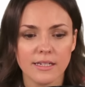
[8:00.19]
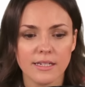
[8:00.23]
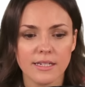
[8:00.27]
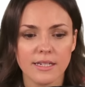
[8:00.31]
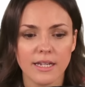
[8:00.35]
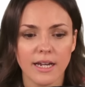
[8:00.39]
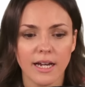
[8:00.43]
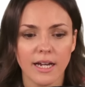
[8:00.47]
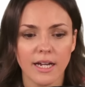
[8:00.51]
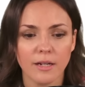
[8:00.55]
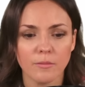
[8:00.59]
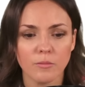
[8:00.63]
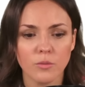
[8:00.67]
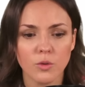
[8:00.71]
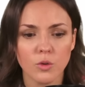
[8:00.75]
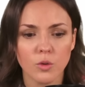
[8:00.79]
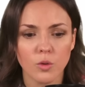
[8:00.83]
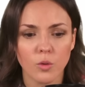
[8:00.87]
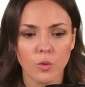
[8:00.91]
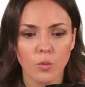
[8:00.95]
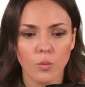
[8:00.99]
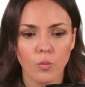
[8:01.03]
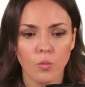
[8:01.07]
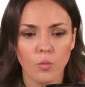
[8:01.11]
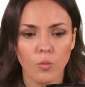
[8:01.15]
times
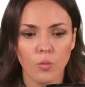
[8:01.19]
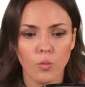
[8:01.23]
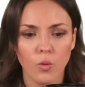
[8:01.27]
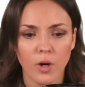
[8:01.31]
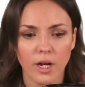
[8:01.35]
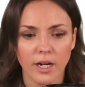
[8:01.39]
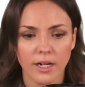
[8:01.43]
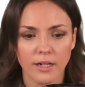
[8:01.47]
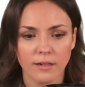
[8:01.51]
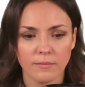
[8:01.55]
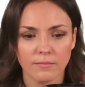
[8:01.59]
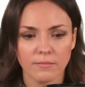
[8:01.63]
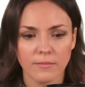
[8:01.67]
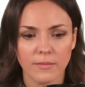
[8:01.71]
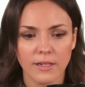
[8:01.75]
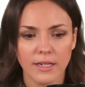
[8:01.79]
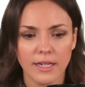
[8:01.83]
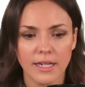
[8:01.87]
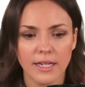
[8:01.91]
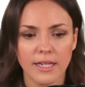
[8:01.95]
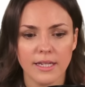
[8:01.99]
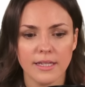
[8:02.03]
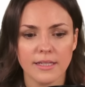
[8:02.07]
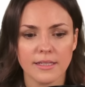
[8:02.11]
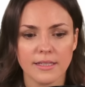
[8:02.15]
1,
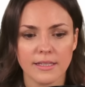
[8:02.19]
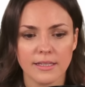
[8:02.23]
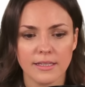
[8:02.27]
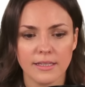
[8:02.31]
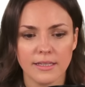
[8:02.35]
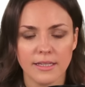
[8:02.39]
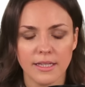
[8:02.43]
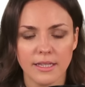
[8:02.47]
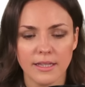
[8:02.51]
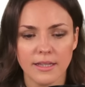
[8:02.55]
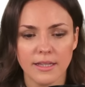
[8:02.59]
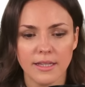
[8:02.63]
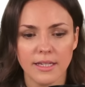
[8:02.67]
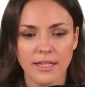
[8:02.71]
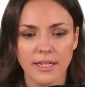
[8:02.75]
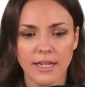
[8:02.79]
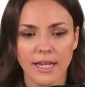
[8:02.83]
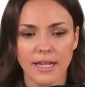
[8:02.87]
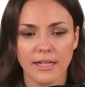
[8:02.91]
is nothing